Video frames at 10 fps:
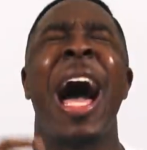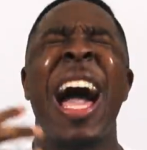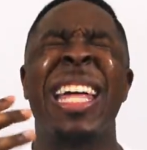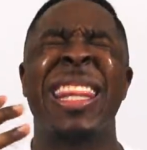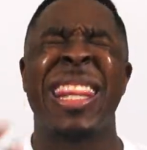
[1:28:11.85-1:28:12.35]

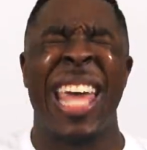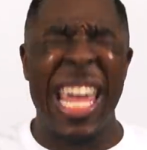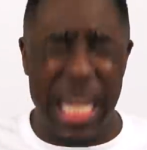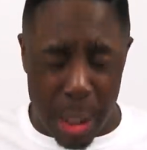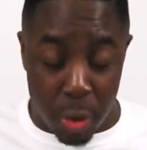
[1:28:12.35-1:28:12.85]
I
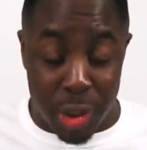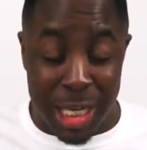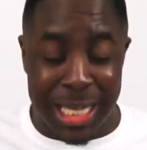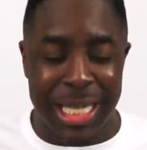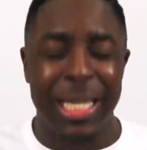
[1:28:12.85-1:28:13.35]
thank you,
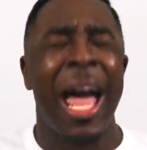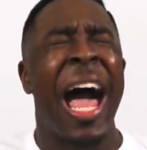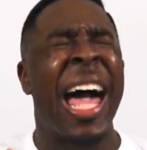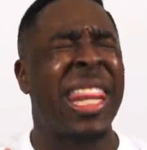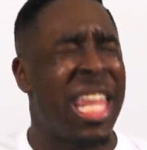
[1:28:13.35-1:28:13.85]
Jesus.
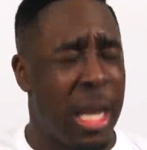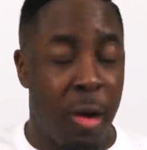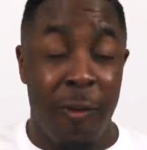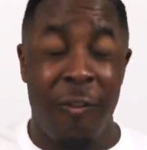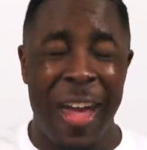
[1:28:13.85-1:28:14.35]
I thank you
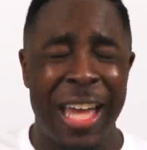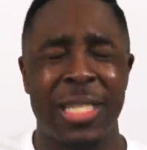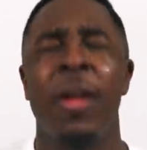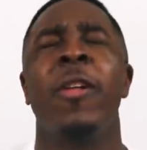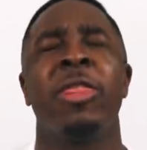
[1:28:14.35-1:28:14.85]
in
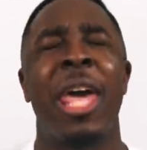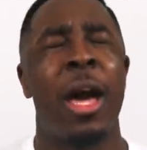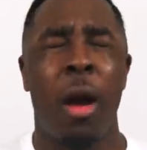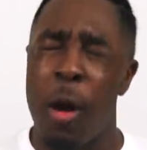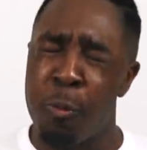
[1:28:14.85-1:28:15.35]
advance
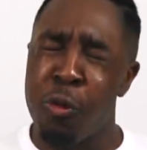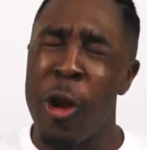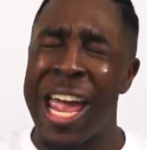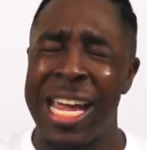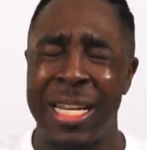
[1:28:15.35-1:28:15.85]
that our
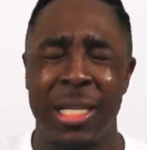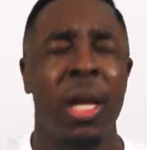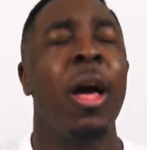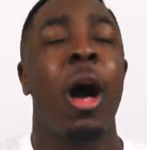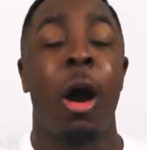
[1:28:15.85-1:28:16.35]
praise,
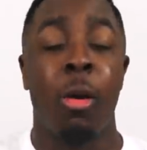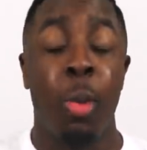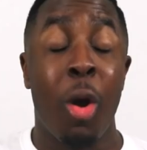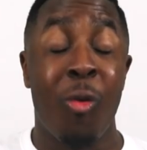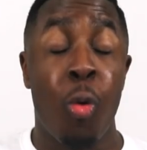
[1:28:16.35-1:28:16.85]
um,
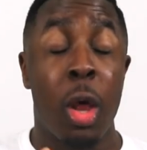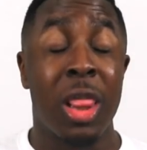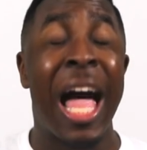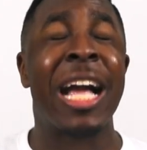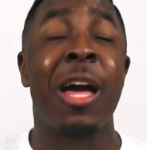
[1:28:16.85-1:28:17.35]
Lord, will
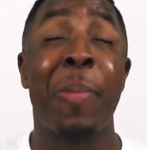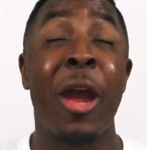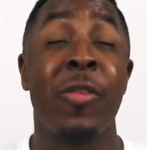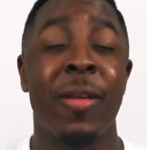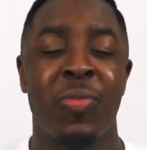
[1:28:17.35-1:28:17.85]
lock up
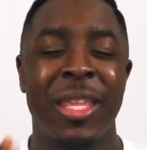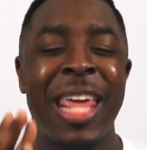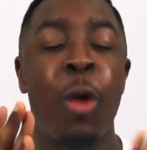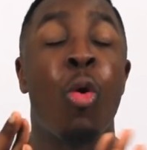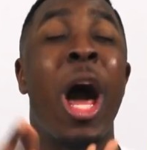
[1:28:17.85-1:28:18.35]
every,
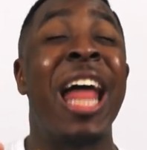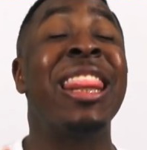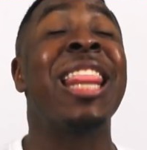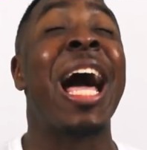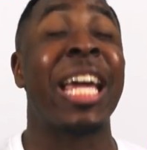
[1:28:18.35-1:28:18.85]
that will
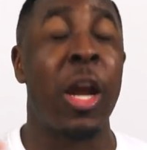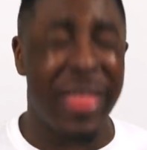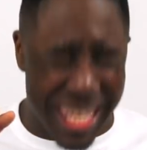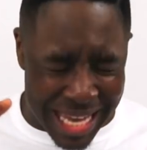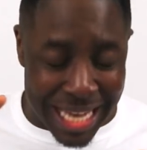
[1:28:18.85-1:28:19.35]
unlock
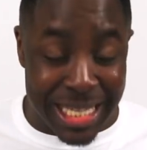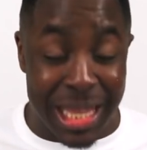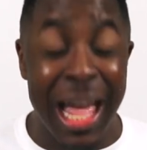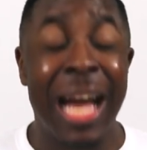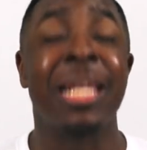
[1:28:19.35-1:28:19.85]
everything that is
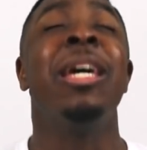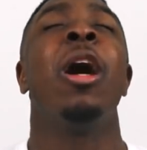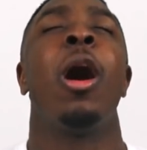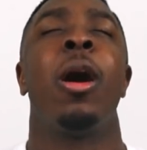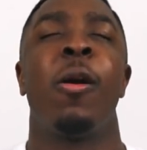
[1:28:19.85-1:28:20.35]
locked
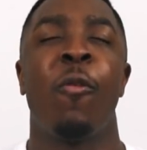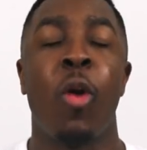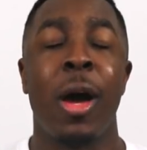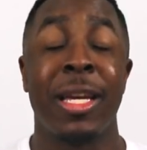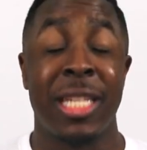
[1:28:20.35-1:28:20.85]
uh,
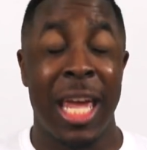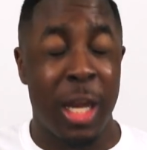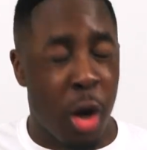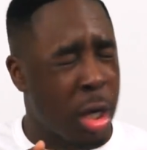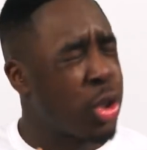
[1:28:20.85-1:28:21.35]
for us. And
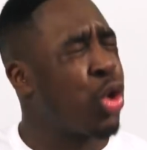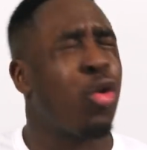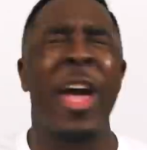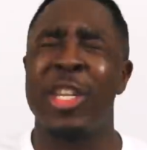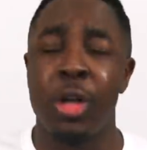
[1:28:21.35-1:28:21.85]
your
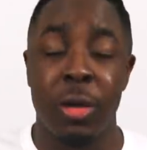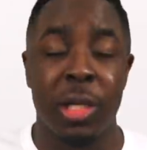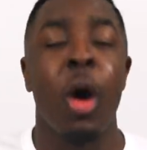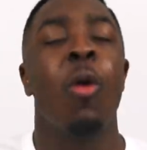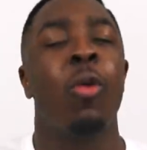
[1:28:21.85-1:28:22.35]

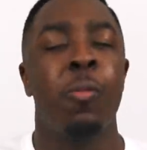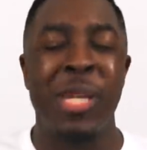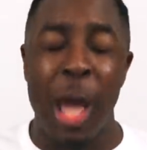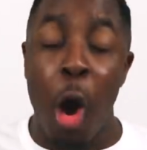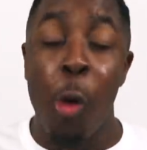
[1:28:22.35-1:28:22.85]
treasures will
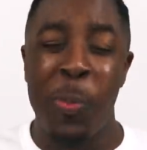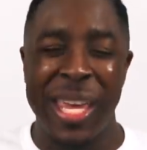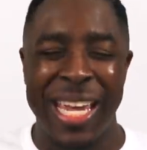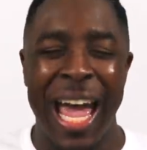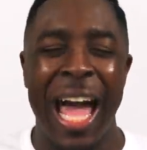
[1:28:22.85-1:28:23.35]
be
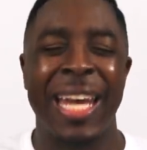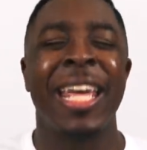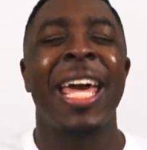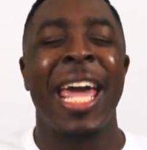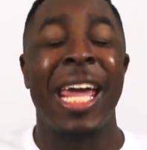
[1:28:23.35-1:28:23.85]
open,
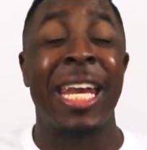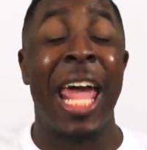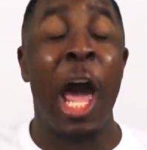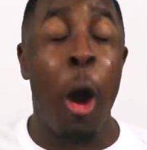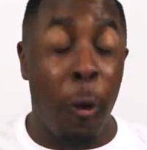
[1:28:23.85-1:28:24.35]
God, in
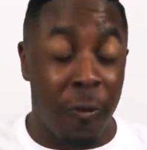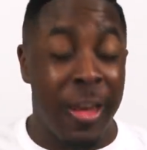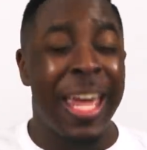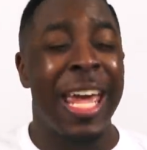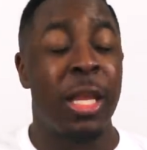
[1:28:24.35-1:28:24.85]
health,
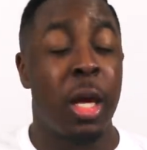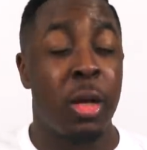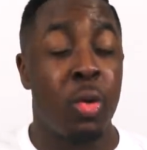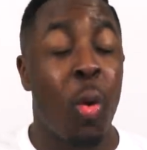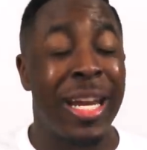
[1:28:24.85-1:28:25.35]
in
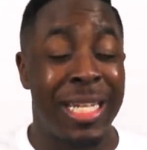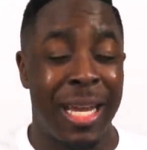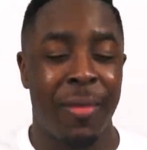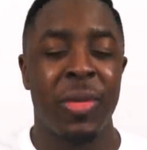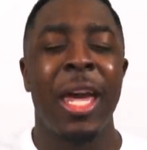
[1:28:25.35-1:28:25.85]

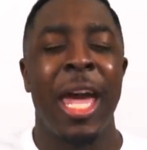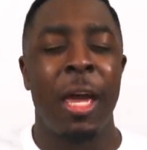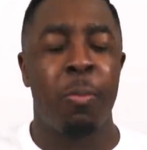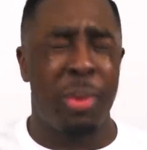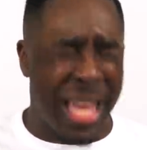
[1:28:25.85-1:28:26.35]
anointing,
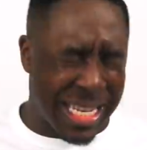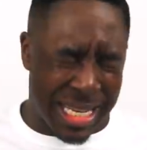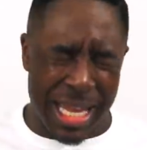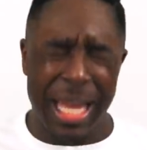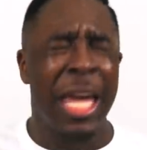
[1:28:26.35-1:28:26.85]
in
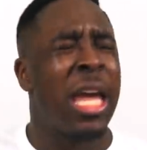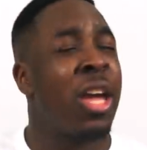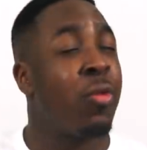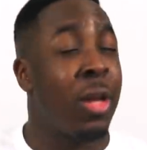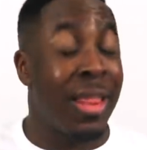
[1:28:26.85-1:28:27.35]
blessing,
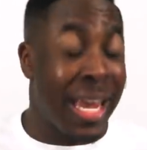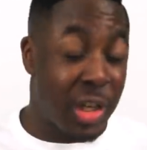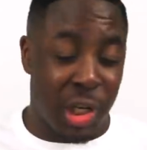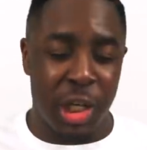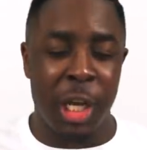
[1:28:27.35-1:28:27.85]
in
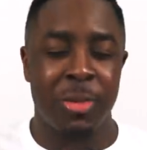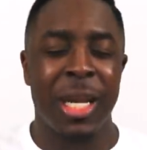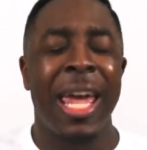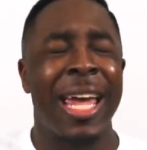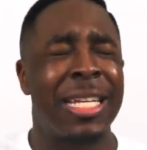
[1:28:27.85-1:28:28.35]
relationships,
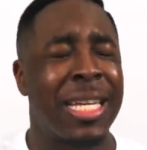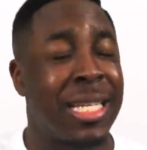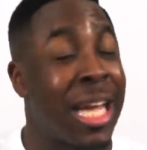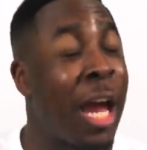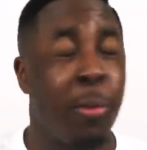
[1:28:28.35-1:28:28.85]
in
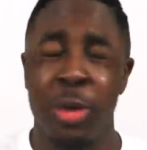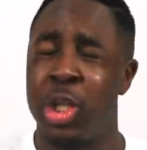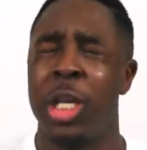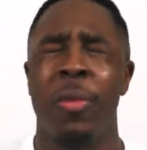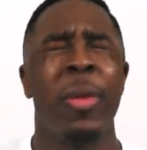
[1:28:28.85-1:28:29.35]

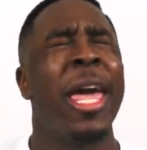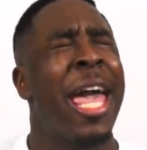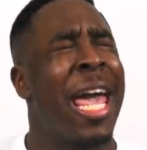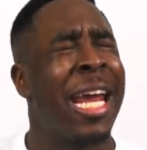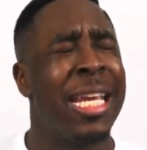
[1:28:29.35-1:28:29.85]
discipleship,
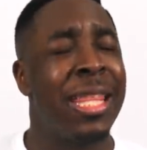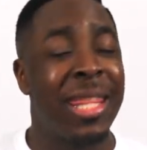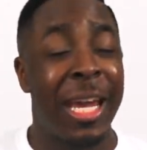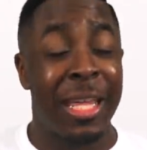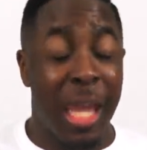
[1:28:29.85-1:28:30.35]

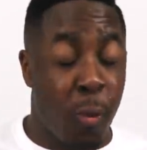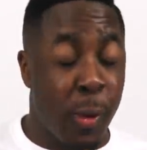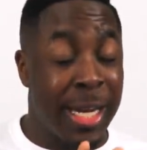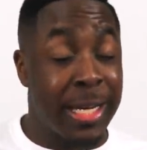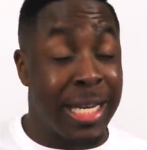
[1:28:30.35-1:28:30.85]
Anything that
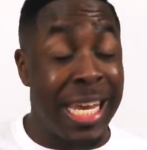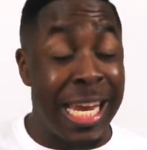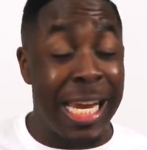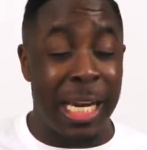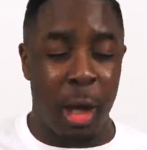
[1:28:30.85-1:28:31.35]
we
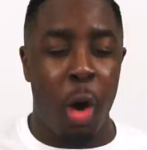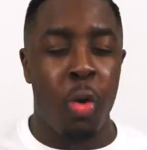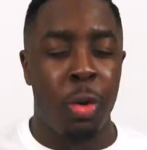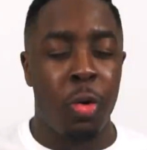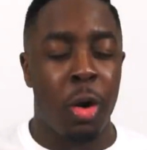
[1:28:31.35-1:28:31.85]
need, oh
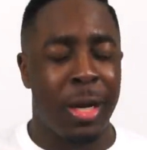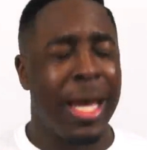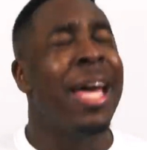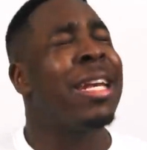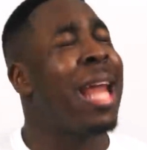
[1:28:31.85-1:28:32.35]
Lord,
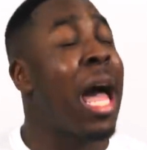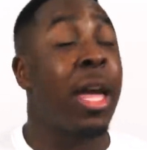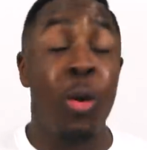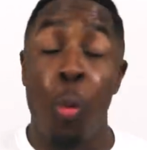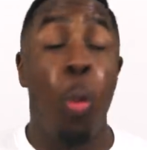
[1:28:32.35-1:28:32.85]

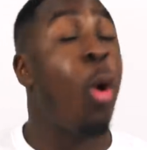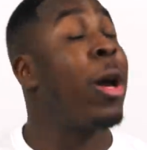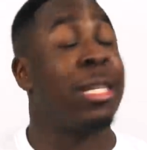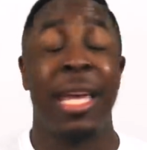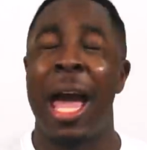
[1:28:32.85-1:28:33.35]
not a
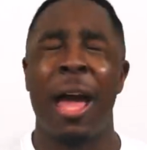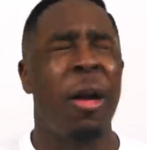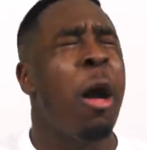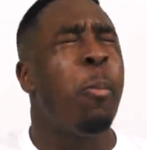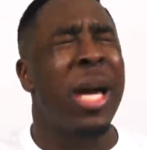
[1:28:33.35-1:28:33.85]
want, God,
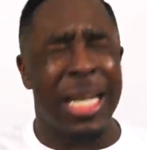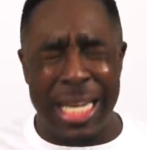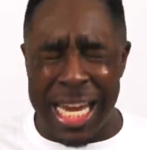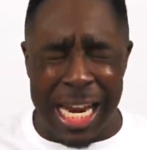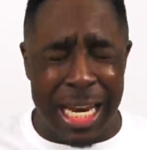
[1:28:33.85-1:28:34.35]
but
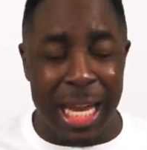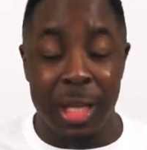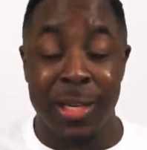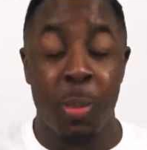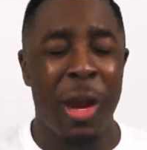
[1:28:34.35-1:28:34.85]
need in
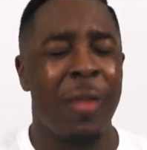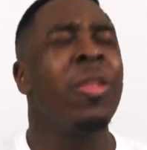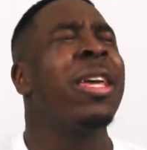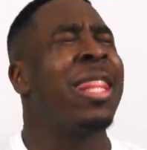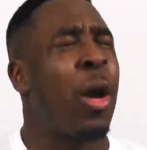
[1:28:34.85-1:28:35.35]
the spirit,
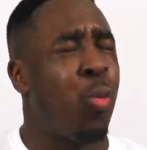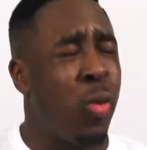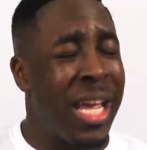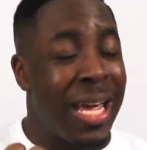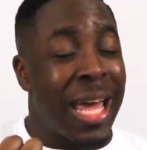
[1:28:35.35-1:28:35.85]
that
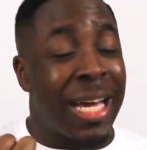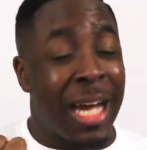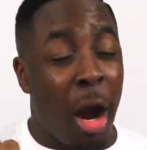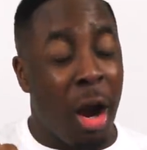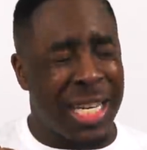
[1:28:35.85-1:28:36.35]
we
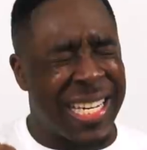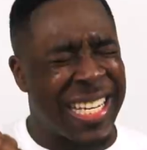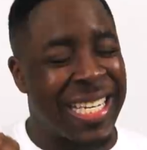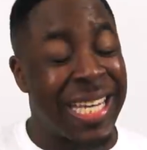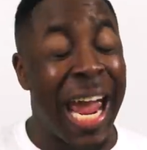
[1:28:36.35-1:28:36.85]
are
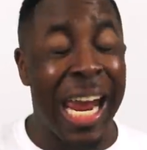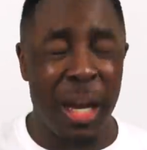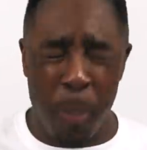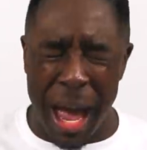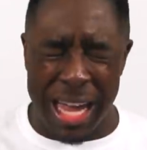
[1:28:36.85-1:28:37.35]

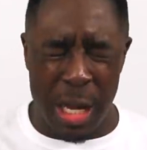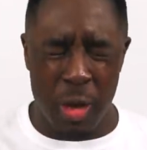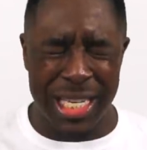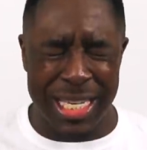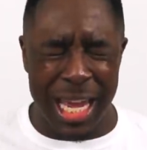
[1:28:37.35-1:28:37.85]
sustained by you,
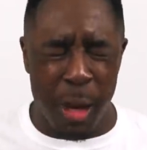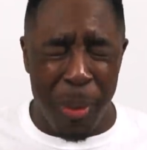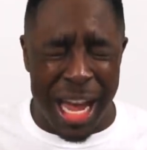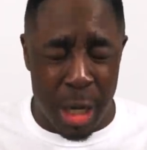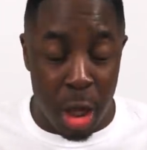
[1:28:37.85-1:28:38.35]
sustained
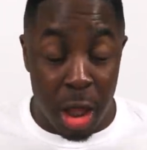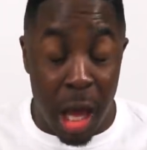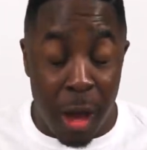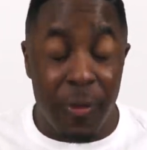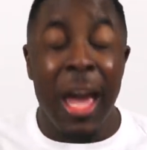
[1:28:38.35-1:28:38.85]
by your
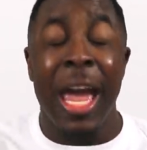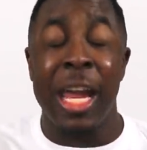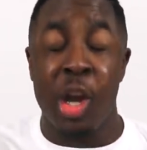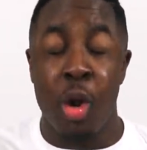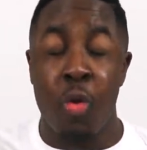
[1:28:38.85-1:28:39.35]
love and
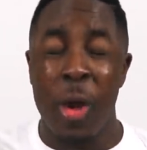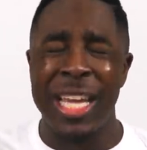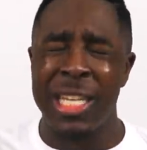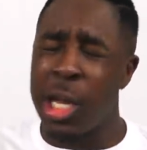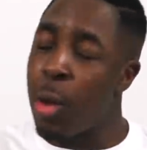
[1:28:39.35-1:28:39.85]
your
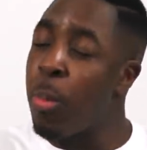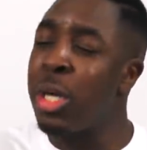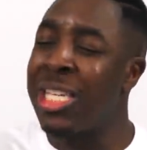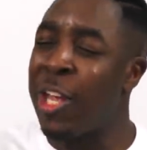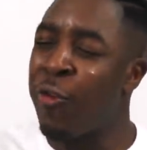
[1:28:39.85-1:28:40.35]
grace and your
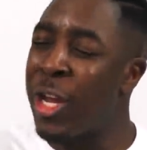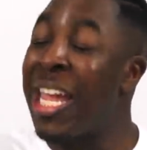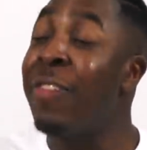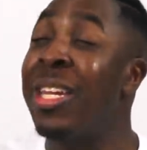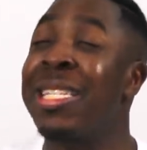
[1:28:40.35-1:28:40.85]
mercy and
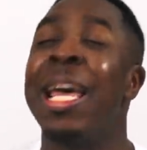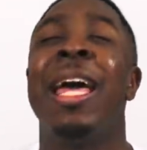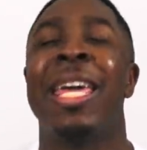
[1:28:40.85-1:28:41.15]
forgiveness.